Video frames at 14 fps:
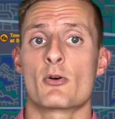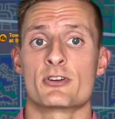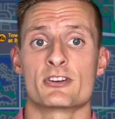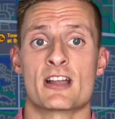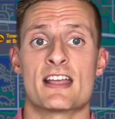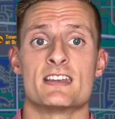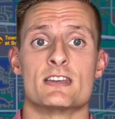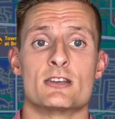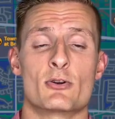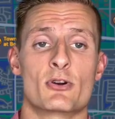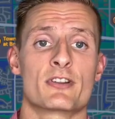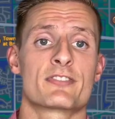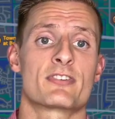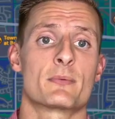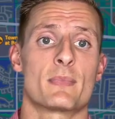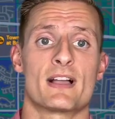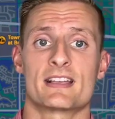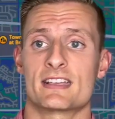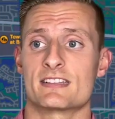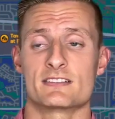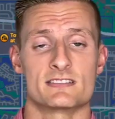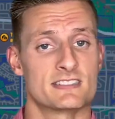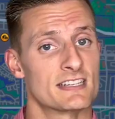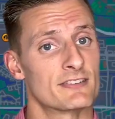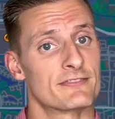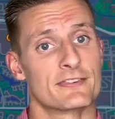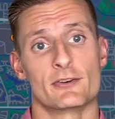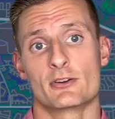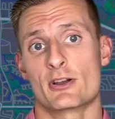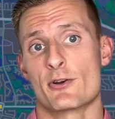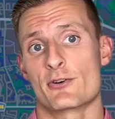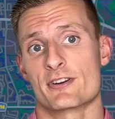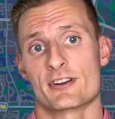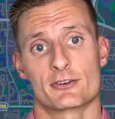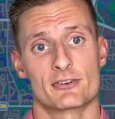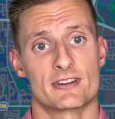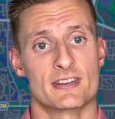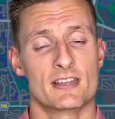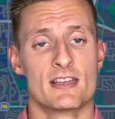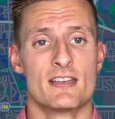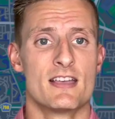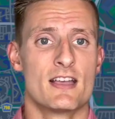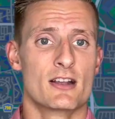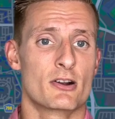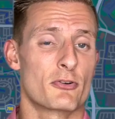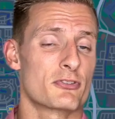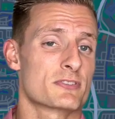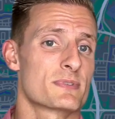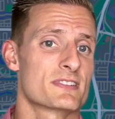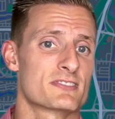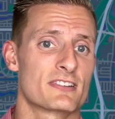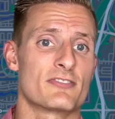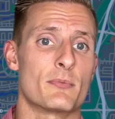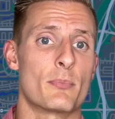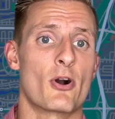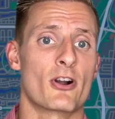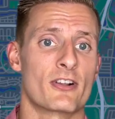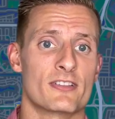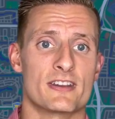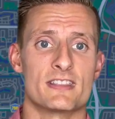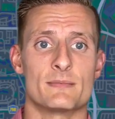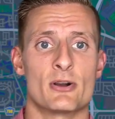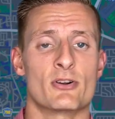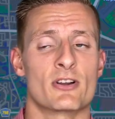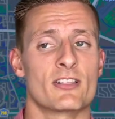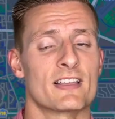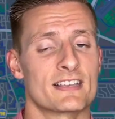or you're heading north from like either Deerfield, Coconut Creek, Coral Springs, or even Parkland into Boca.